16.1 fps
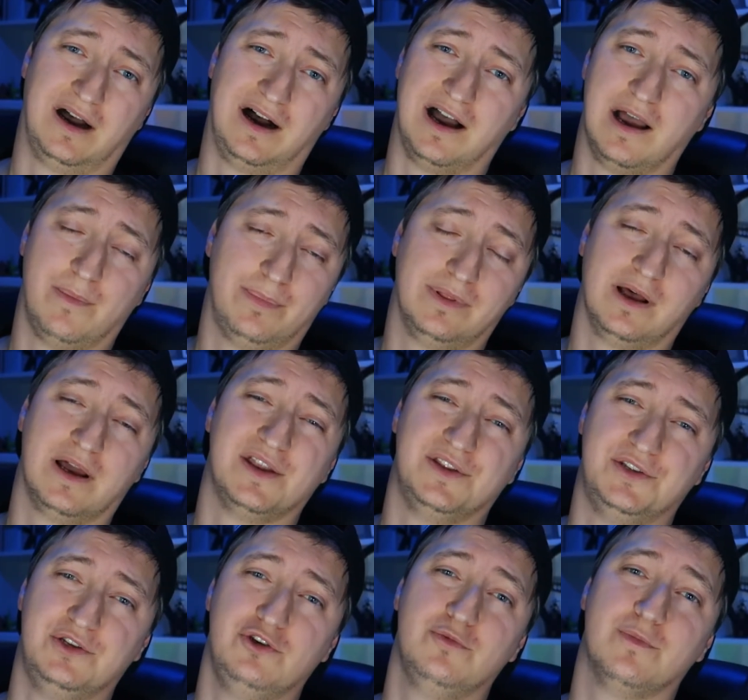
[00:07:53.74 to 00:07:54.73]
I
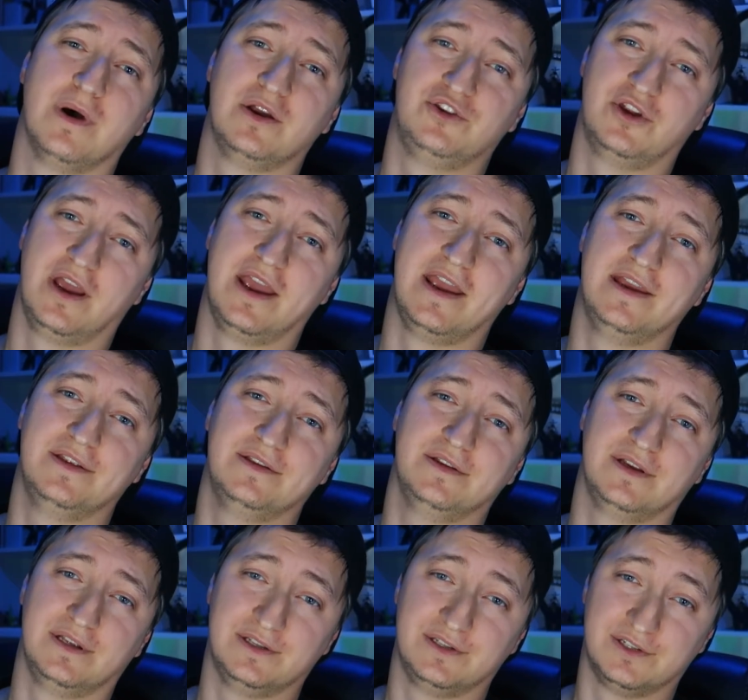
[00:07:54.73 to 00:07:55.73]
applied too much heat
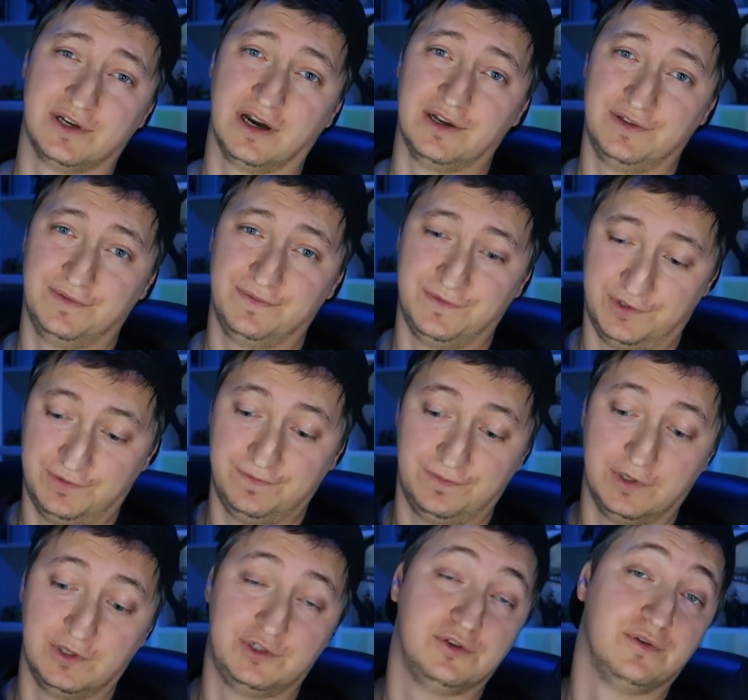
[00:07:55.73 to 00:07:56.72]
inside
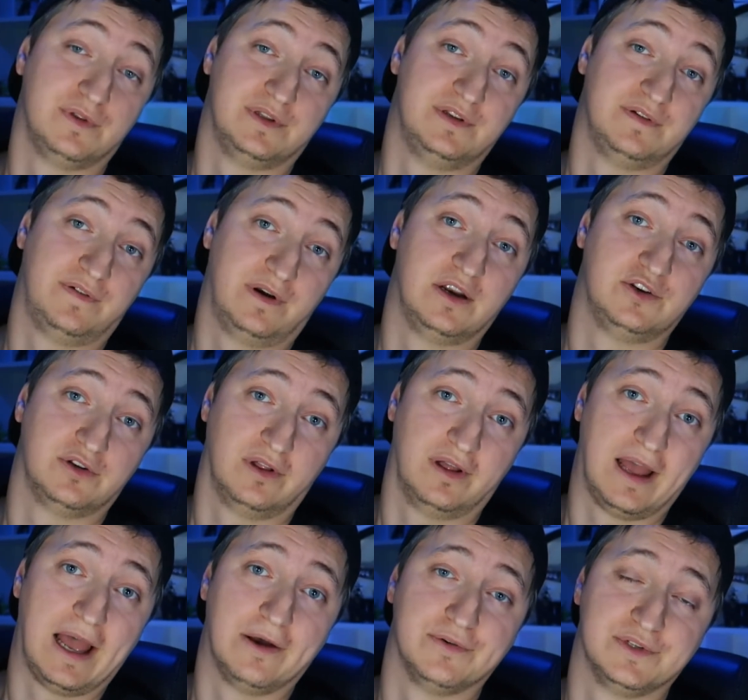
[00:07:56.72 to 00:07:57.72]
to the differential
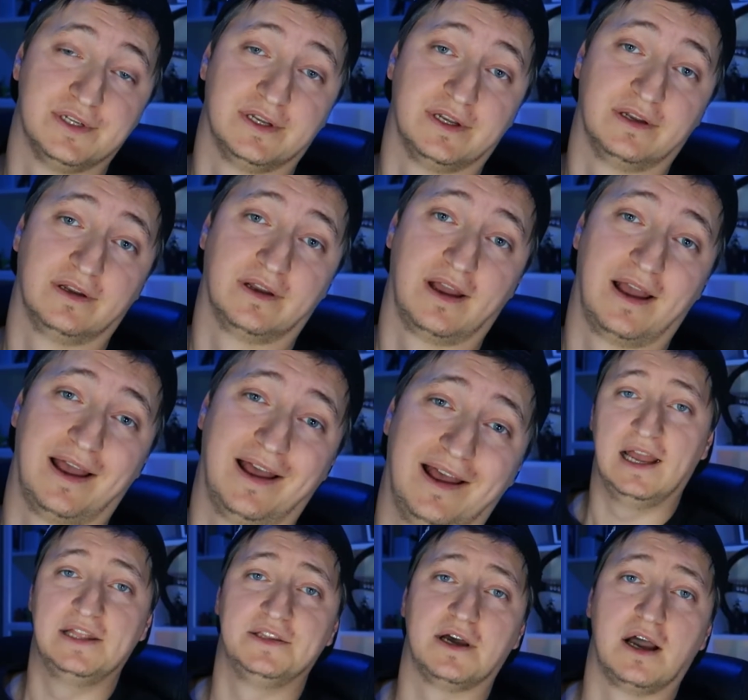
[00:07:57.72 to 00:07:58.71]
housing,
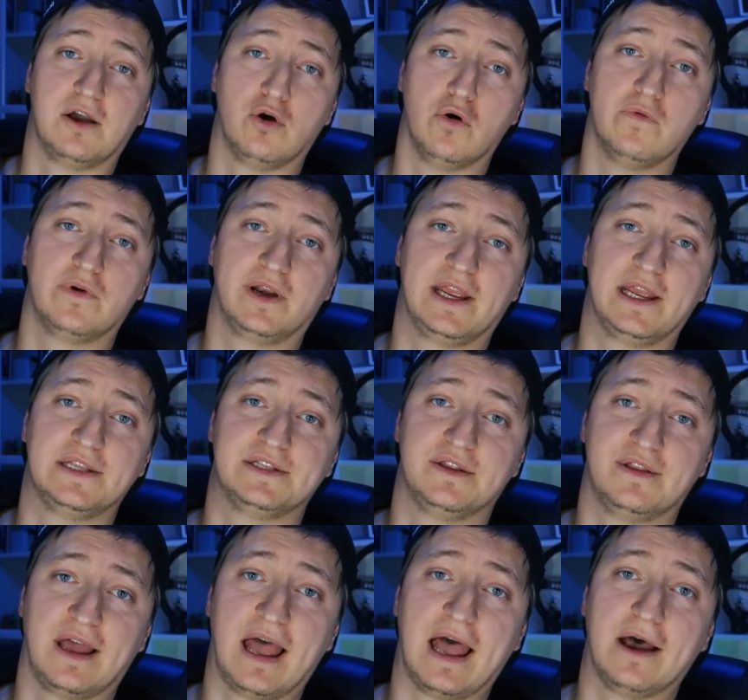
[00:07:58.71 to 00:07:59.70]
and I
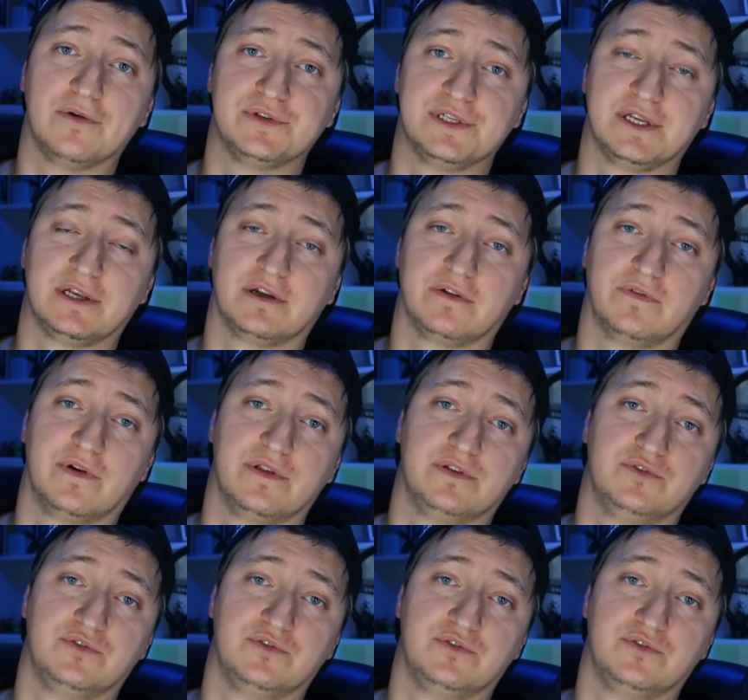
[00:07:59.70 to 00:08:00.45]
overheated the housing where